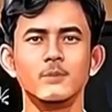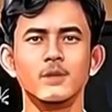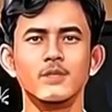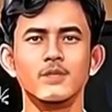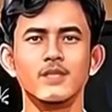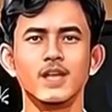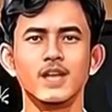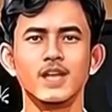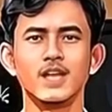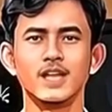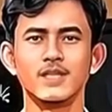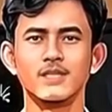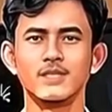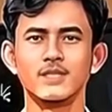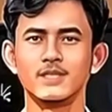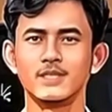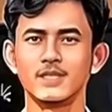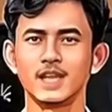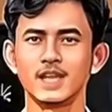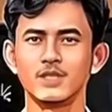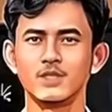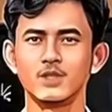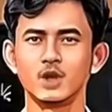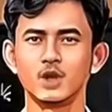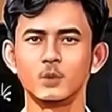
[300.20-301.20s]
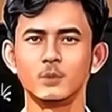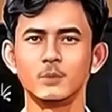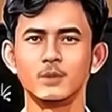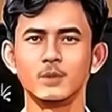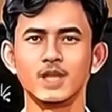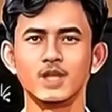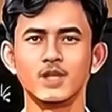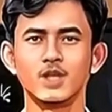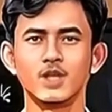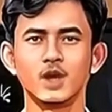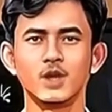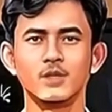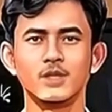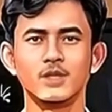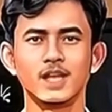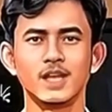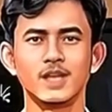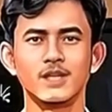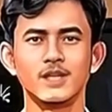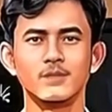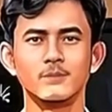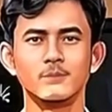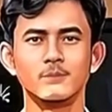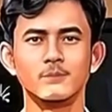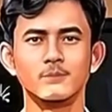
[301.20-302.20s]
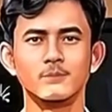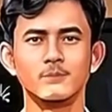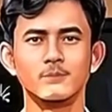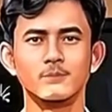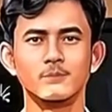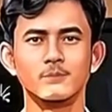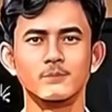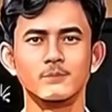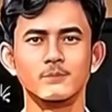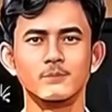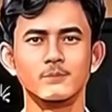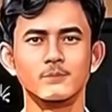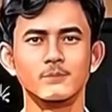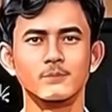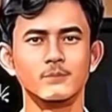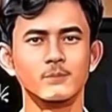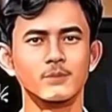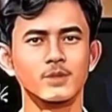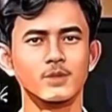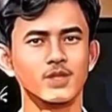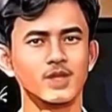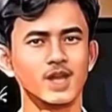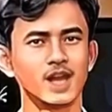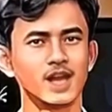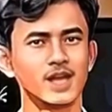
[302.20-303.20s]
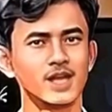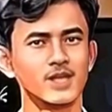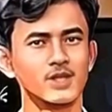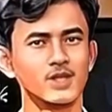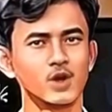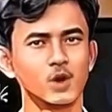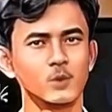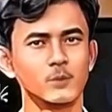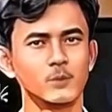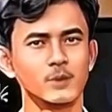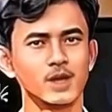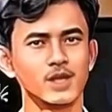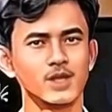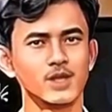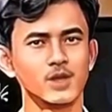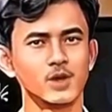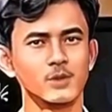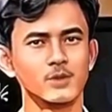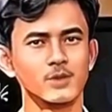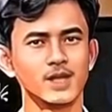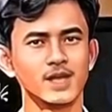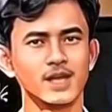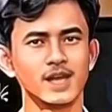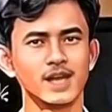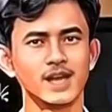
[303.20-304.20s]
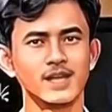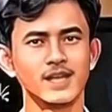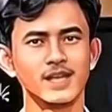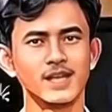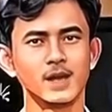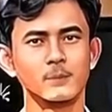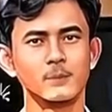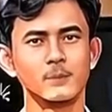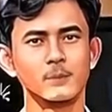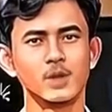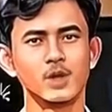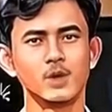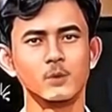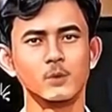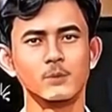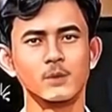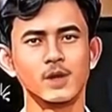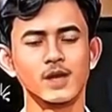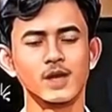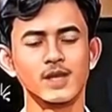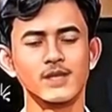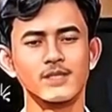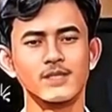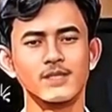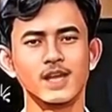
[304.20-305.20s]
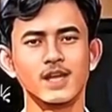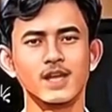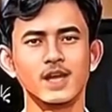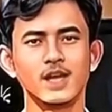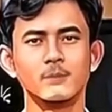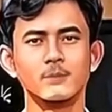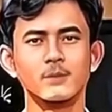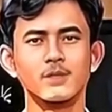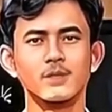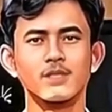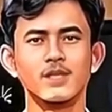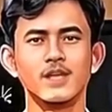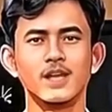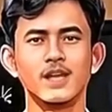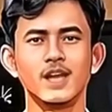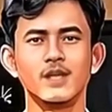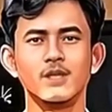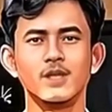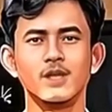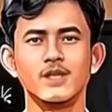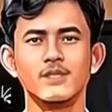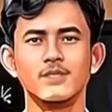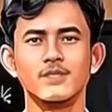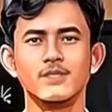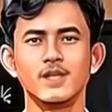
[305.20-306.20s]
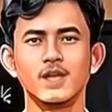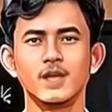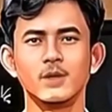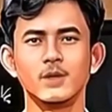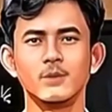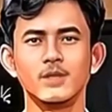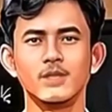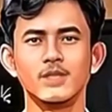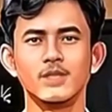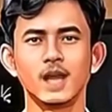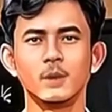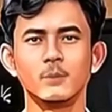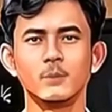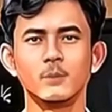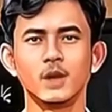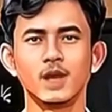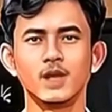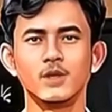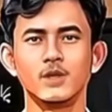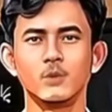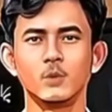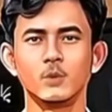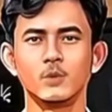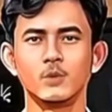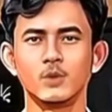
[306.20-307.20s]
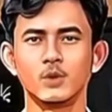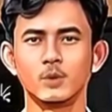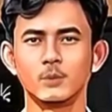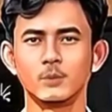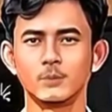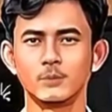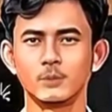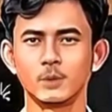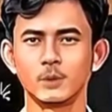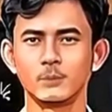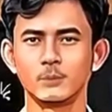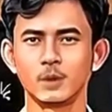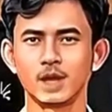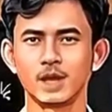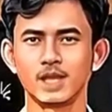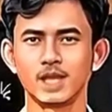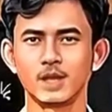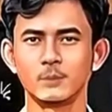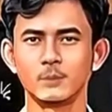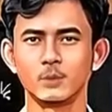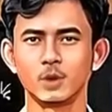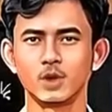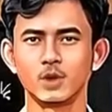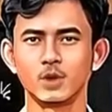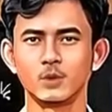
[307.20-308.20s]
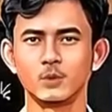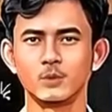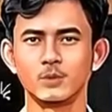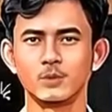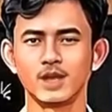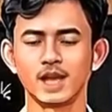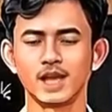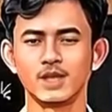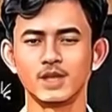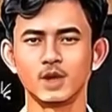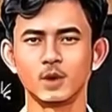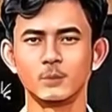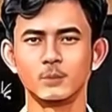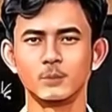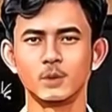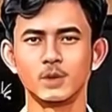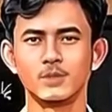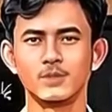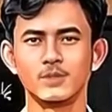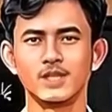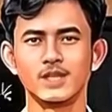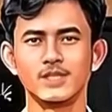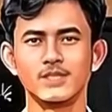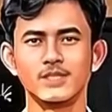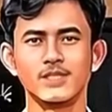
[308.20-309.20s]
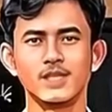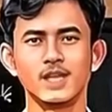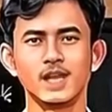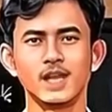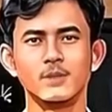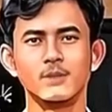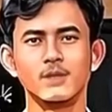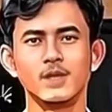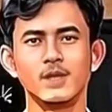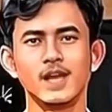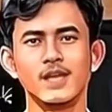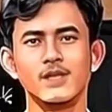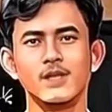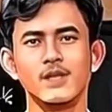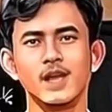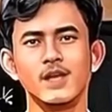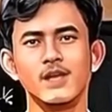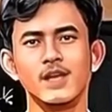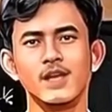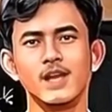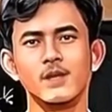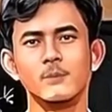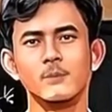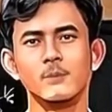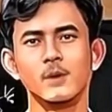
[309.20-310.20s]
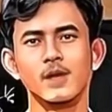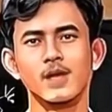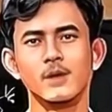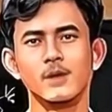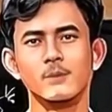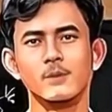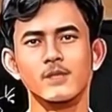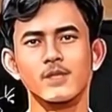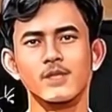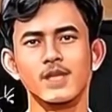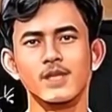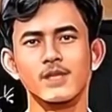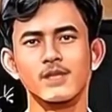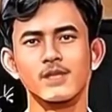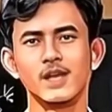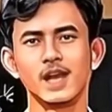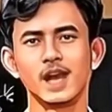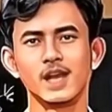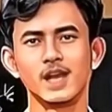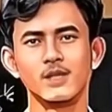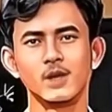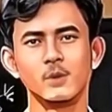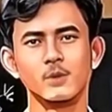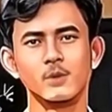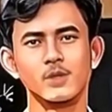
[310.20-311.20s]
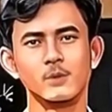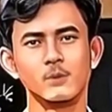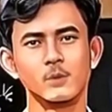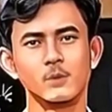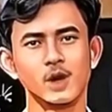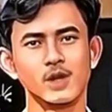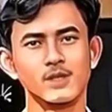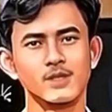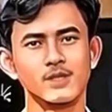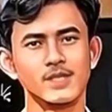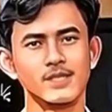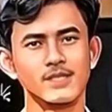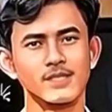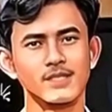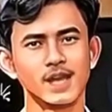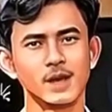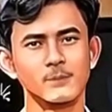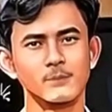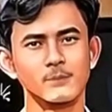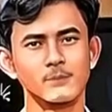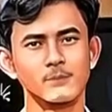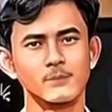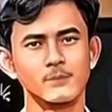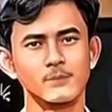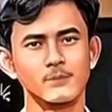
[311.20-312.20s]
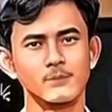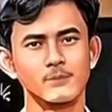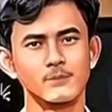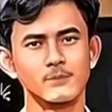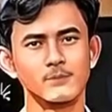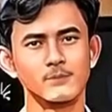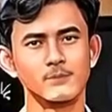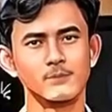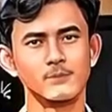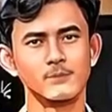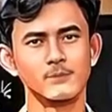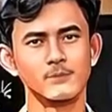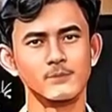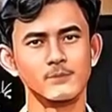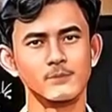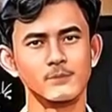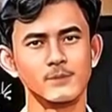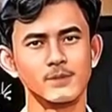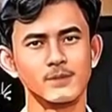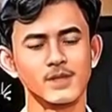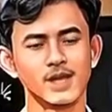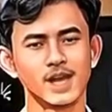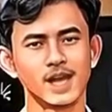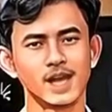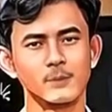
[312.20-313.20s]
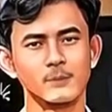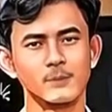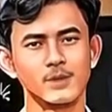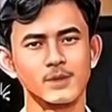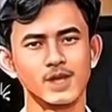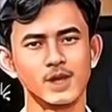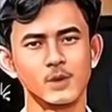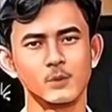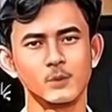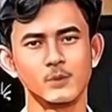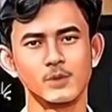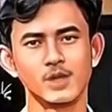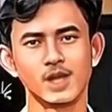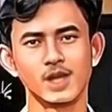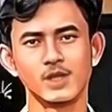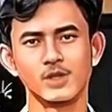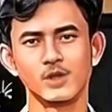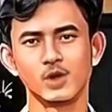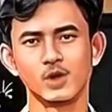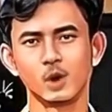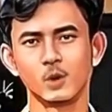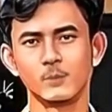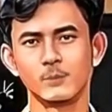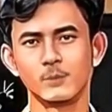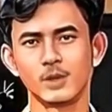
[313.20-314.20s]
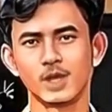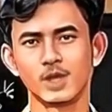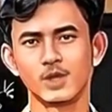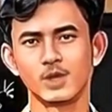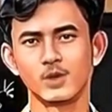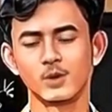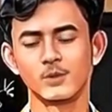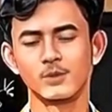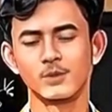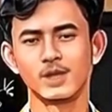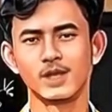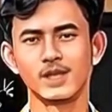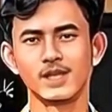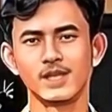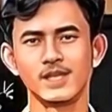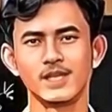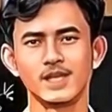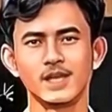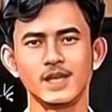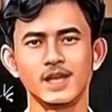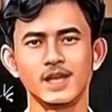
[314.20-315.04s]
organizations identify weaknesses, improve resilience, and ensure that they can respond and recover effectively from disruptions. It is important to conduct these audits periodically and adjust plans based on changes in the business environment.